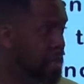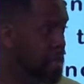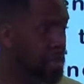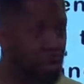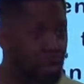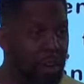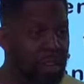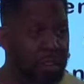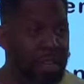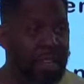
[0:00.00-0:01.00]
no longer
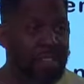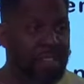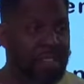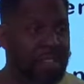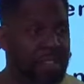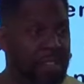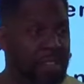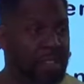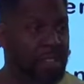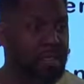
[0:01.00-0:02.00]
being consistent,
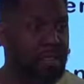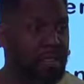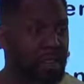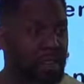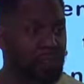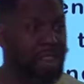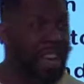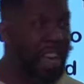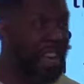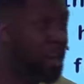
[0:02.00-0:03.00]

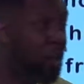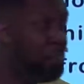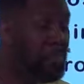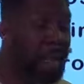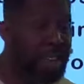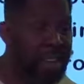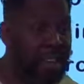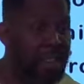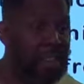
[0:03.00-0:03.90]
relying on man.